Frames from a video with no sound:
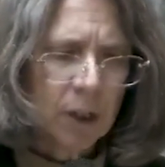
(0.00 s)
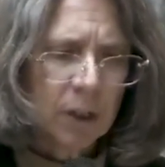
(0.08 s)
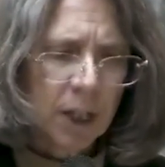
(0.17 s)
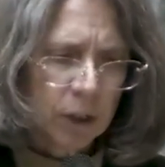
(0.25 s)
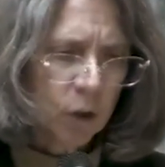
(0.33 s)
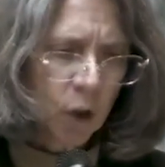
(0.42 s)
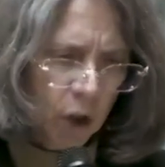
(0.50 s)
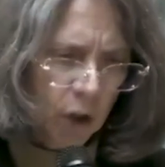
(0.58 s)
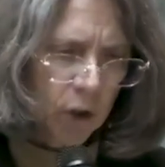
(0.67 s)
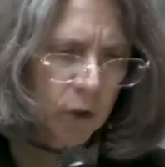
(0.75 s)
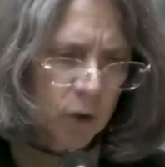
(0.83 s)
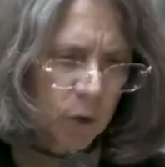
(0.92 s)
that
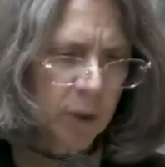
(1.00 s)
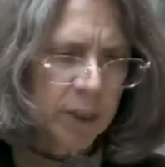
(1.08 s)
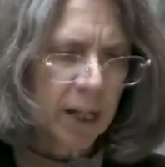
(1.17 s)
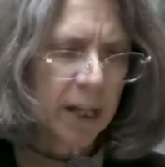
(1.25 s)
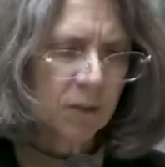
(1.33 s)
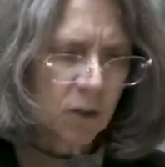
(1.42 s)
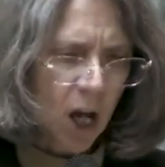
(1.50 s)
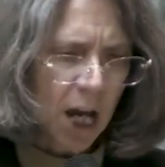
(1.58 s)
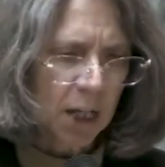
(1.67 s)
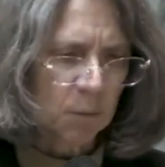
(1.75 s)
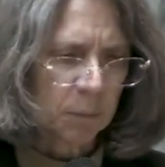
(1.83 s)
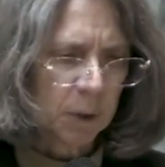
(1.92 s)
occur during that
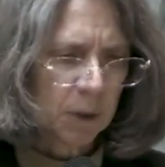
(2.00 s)
time.